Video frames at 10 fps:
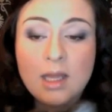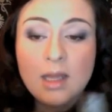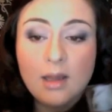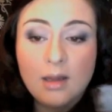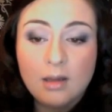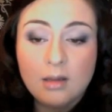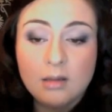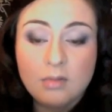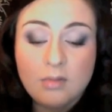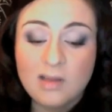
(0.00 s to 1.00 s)

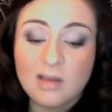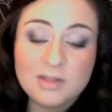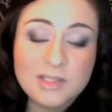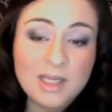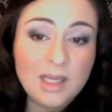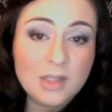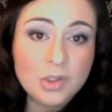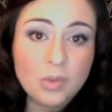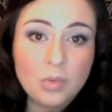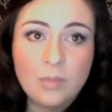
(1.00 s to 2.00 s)
Revlon Colorstay gets
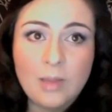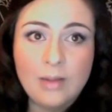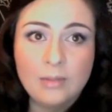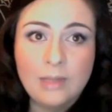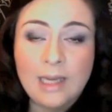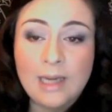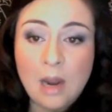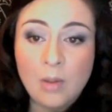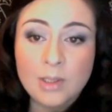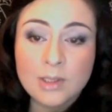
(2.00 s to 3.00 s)
you about 8
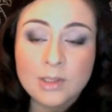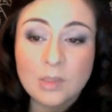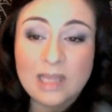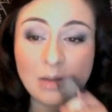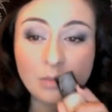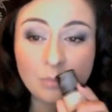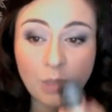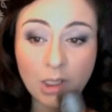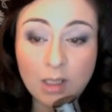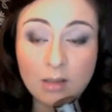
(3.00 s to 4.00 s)
hours without
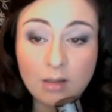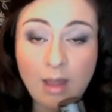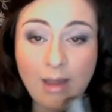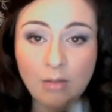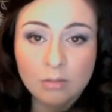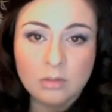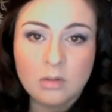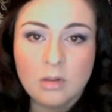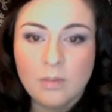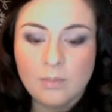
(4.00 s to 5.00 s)
breaking out.
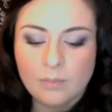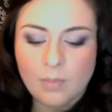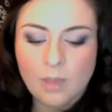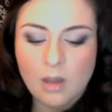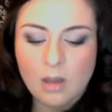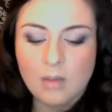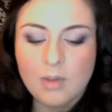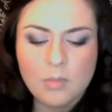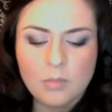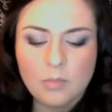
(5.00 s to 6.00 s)

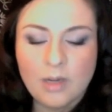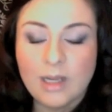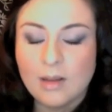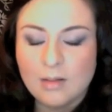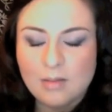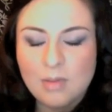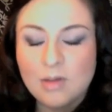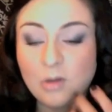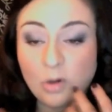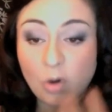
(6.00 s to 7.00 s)

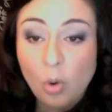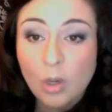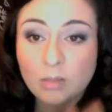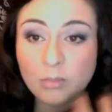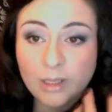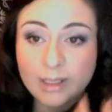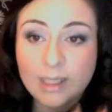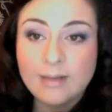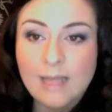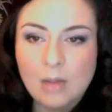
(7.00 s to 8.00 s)
Your oil
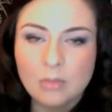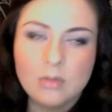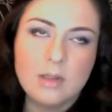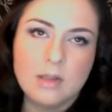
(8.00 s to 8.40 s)
breaking down